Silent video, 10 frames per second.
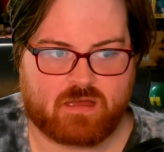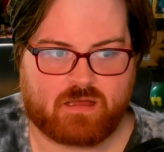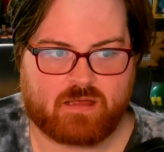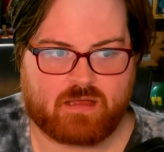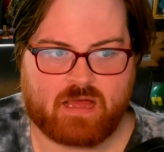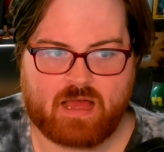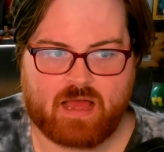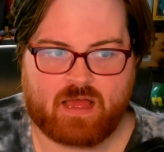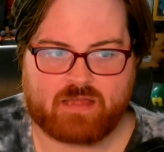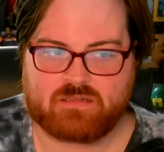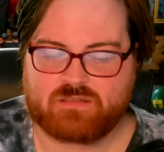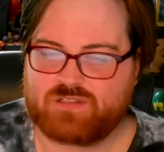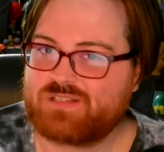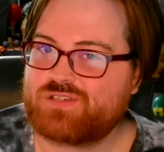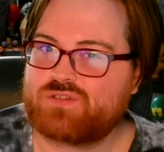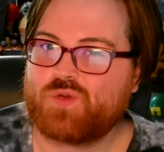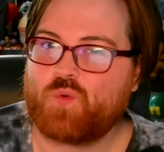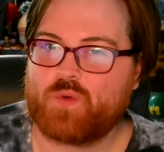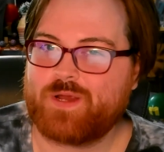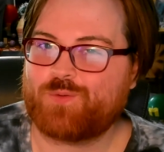This is a
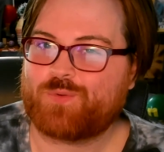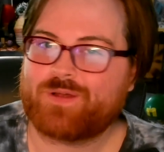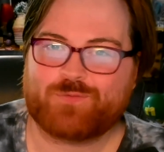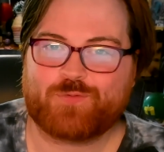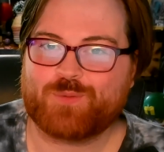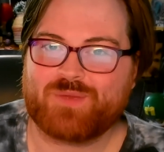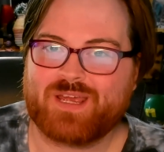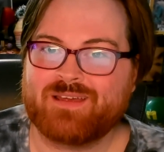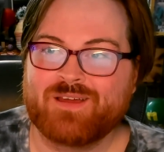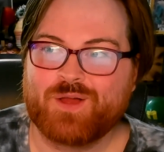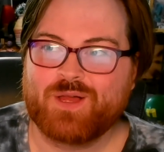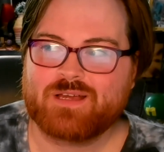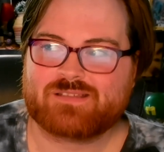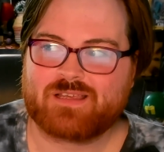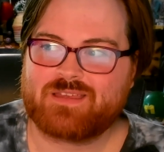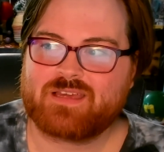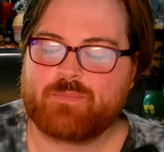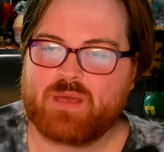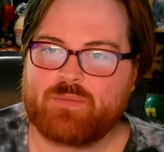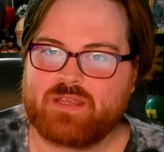weird one for me, because I think I
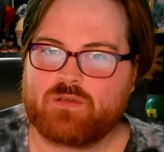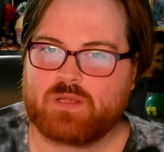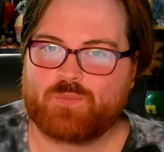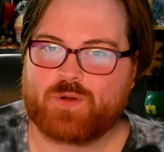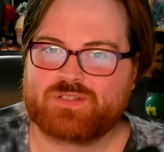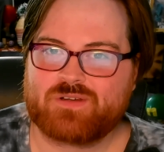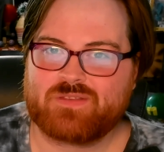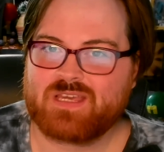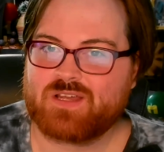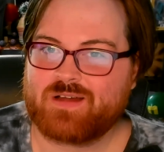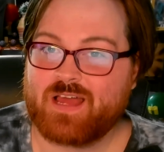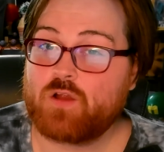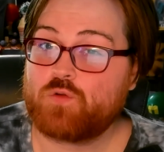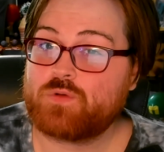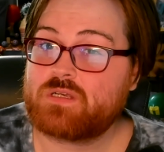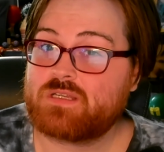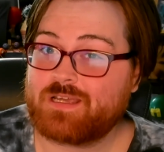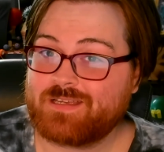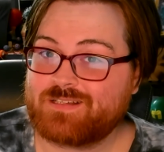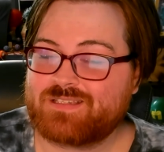may be the only person on the internet who
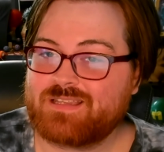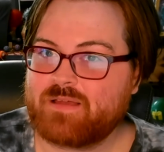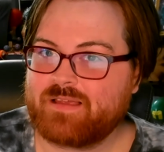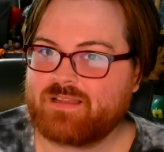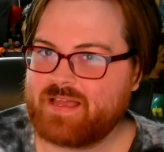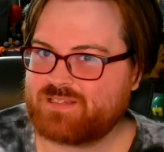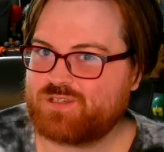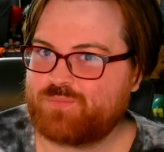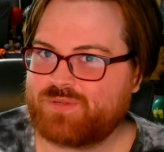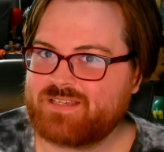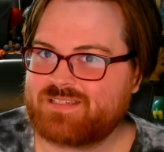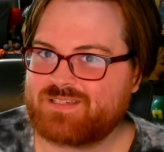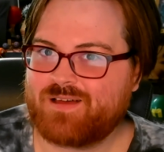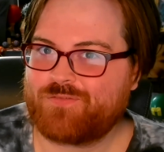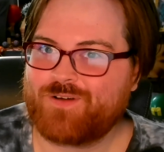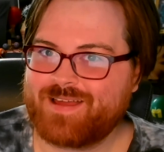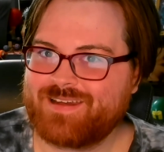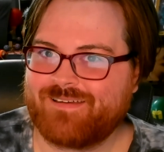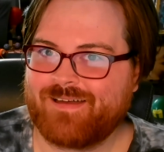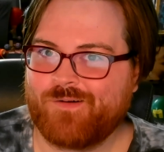digs the Alexa Bliss stuff right
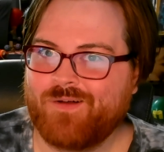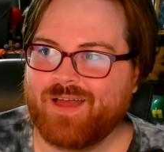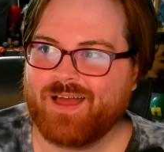now.